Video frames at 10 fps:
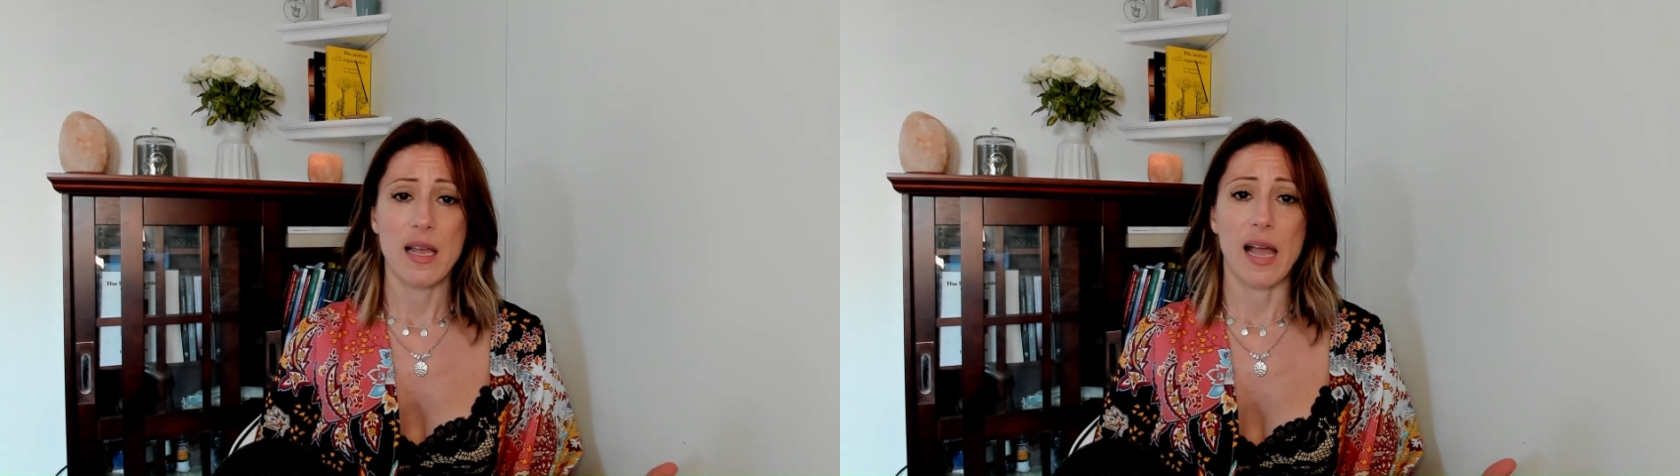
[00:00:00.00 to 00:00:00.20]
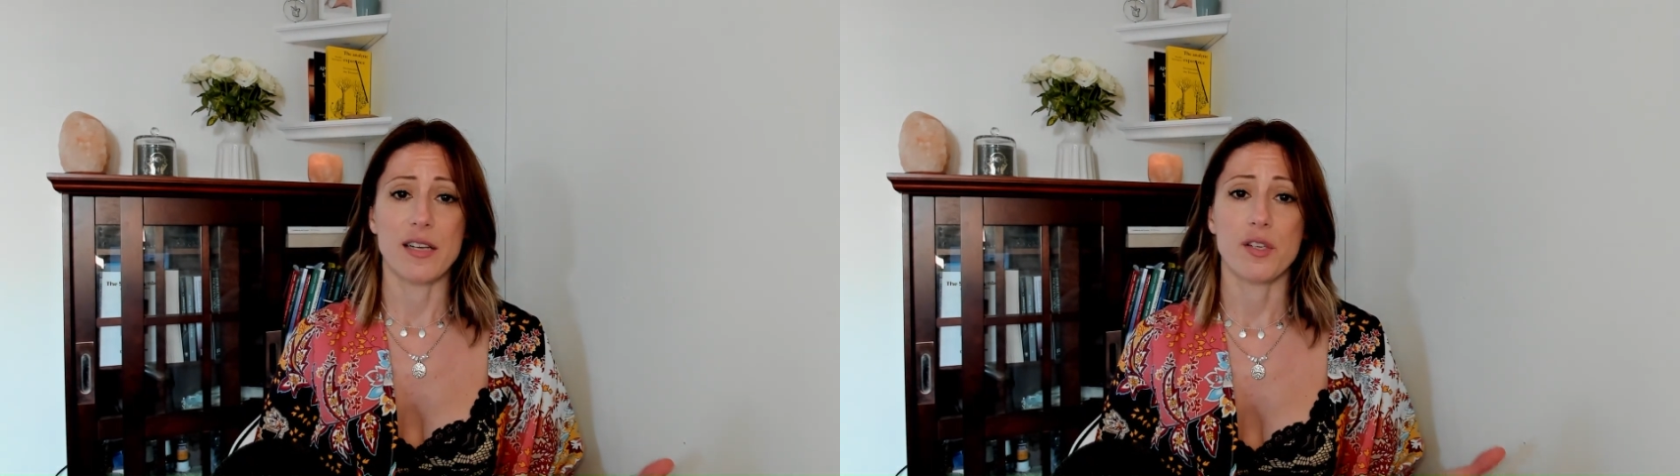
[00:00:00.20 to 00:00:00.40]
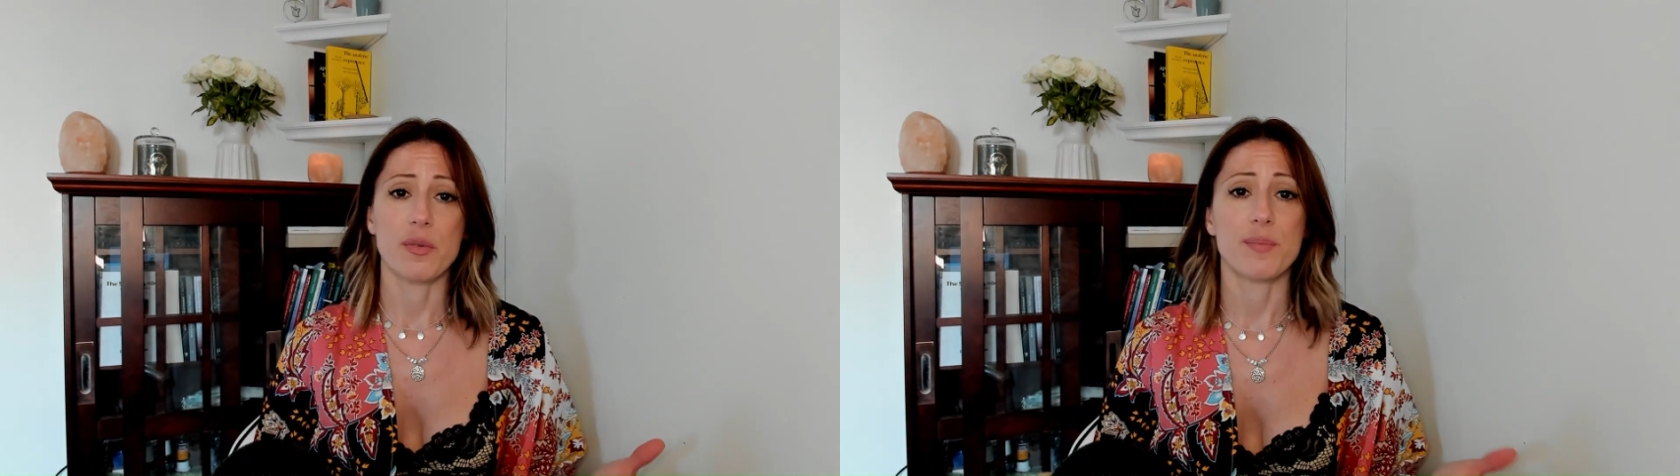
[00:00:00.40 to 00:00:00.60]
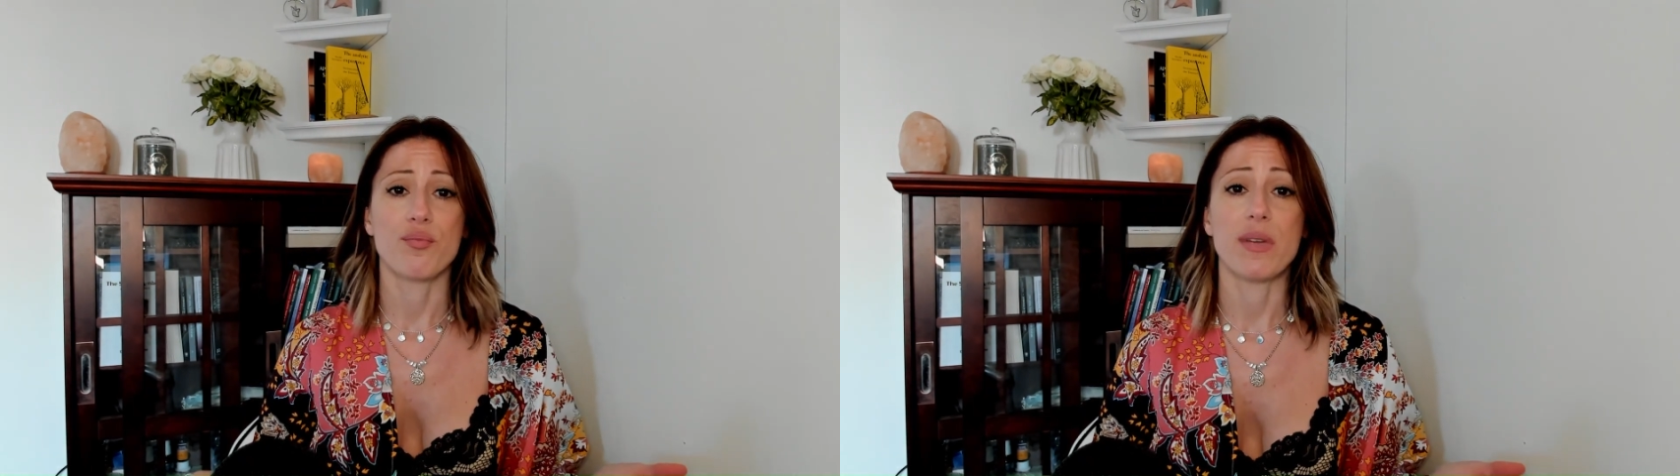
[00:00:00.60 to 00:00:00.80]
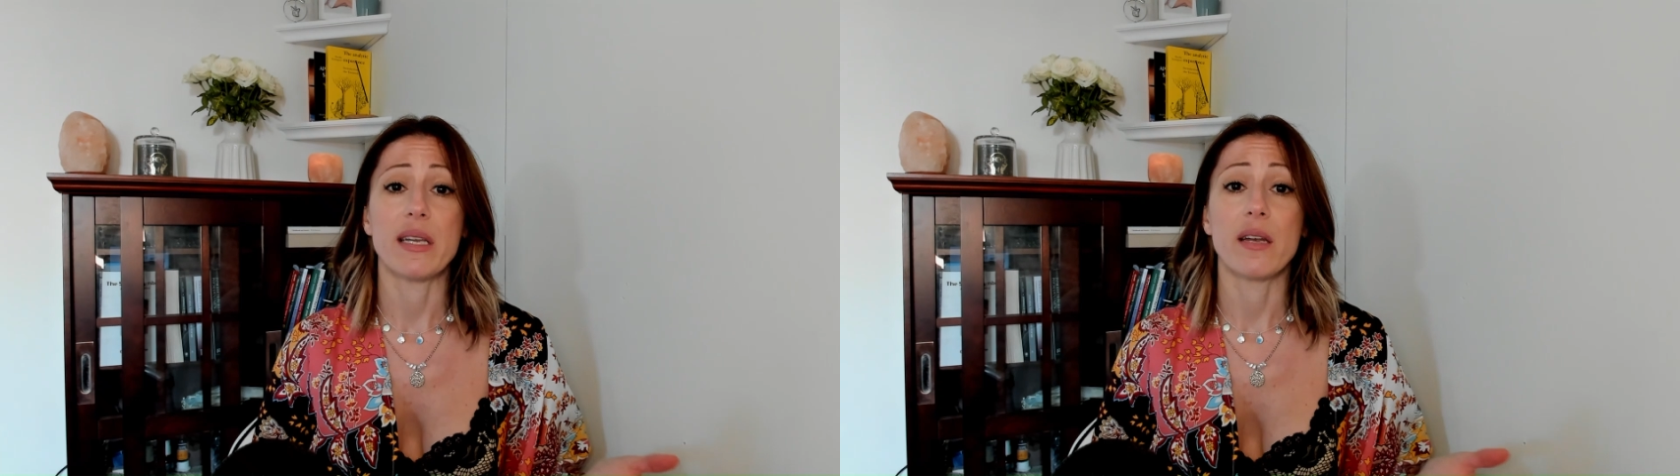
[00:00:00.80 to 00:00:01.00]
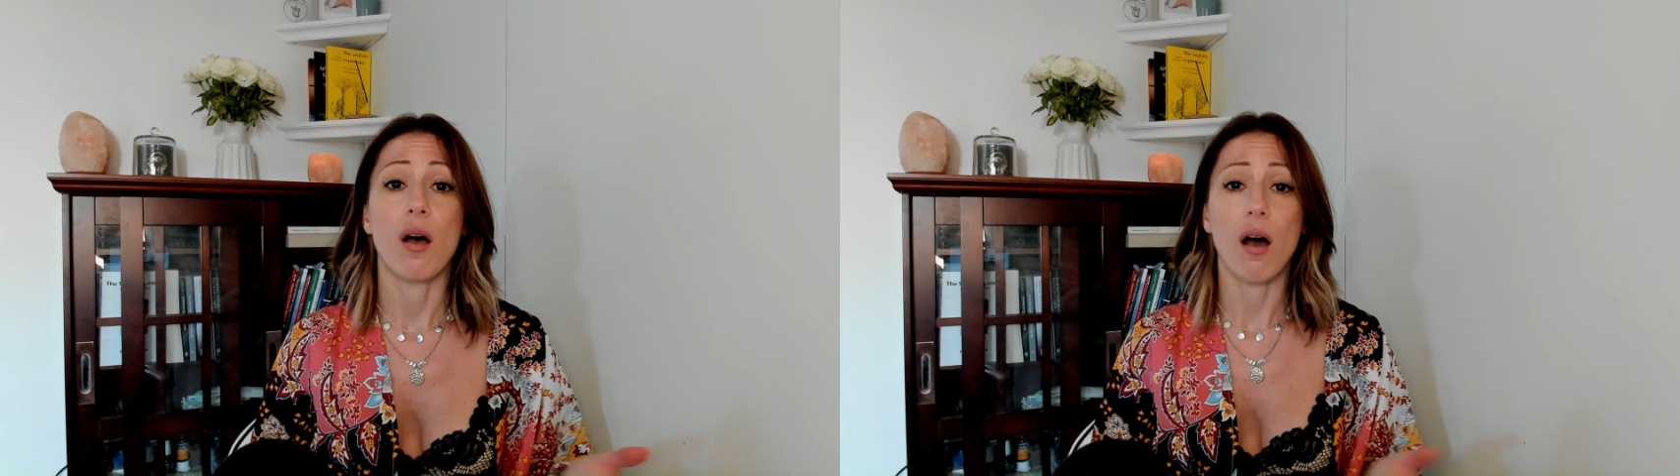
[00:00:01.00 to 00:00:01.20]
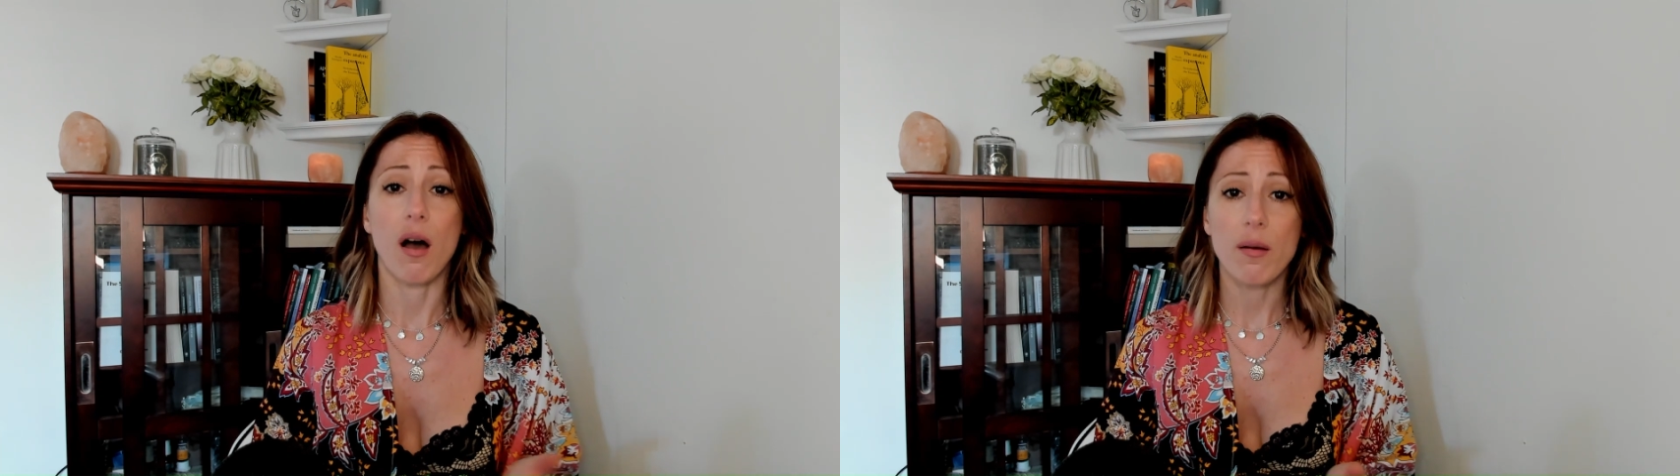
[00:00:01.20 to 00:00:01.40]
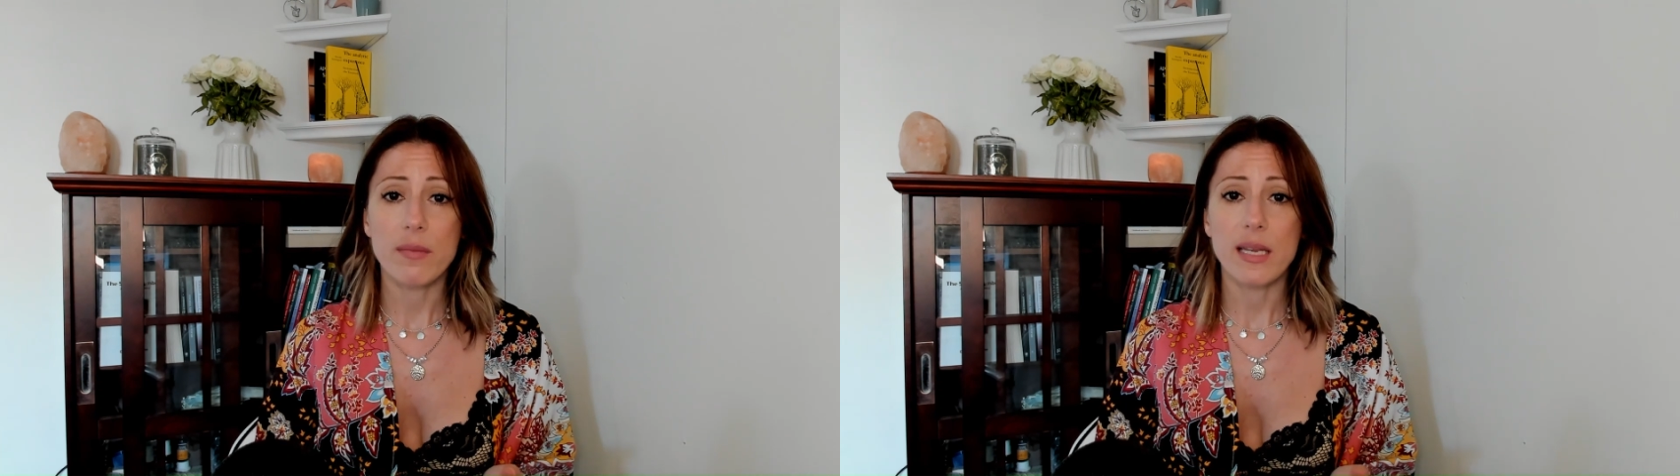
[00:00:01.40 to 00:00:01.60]
And so it's bringing
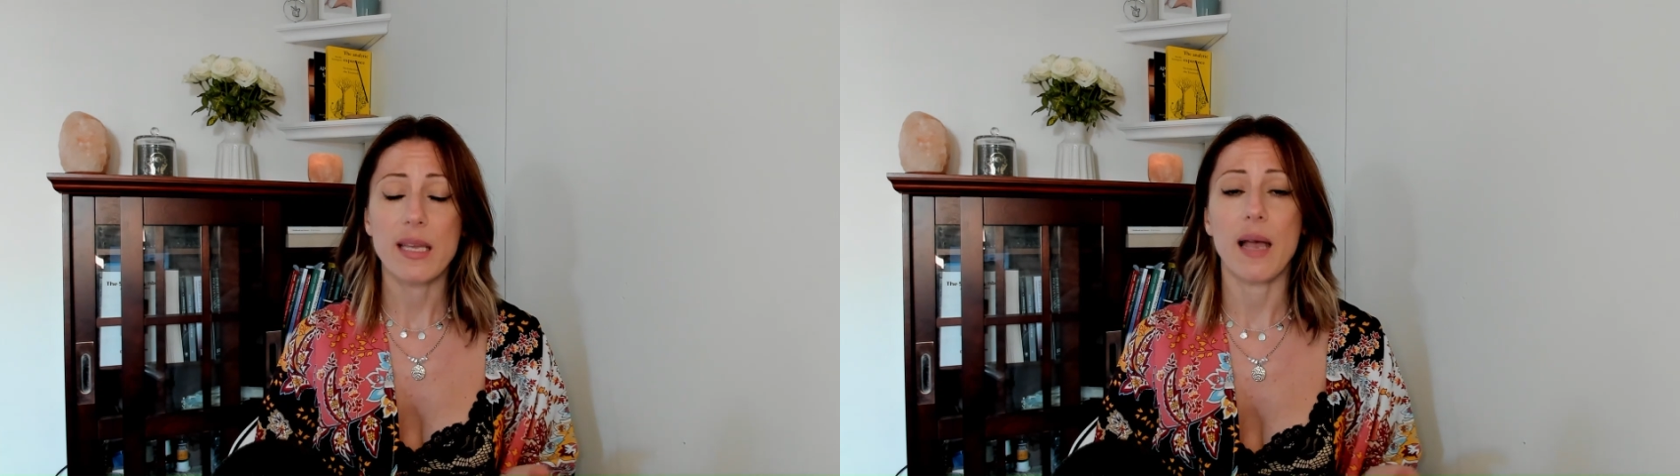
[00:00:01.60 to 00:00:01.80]
harmony